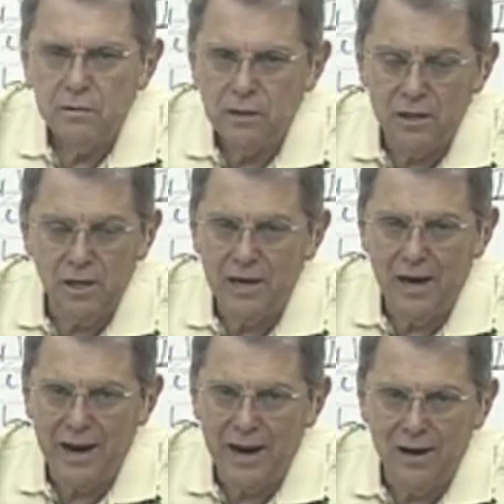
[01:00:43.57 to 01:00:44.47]
Take your
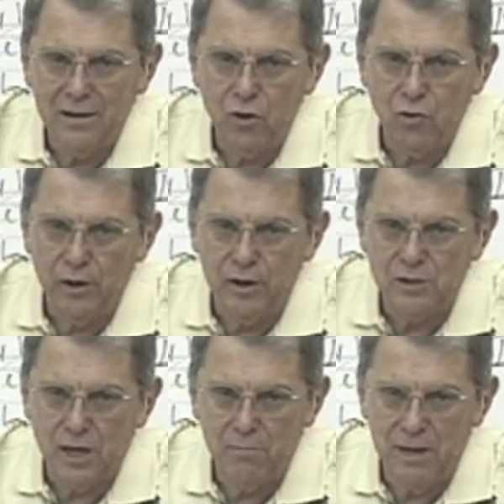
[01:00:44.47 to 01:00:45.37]
cat out in the creek and
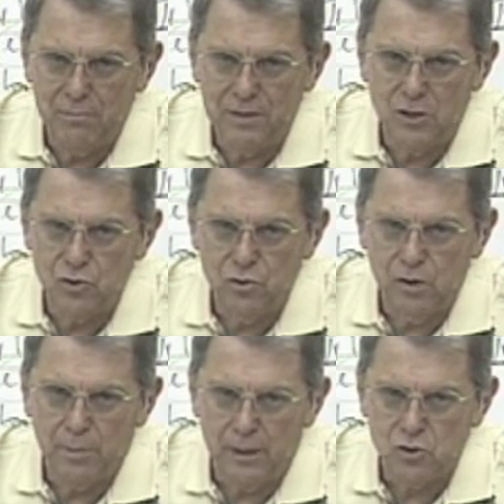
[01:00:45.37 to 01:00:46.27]
say, I baptize you,
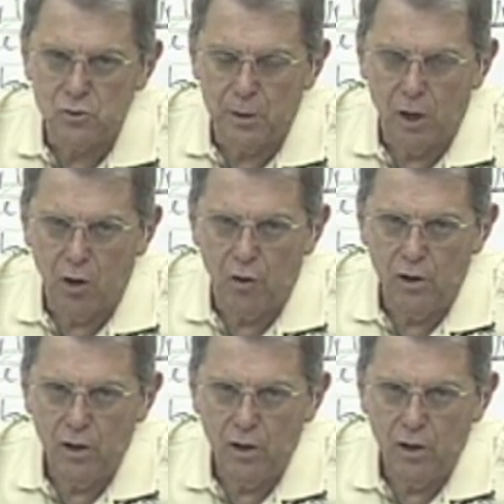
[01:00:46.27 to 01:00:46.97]
the Apostle Paul.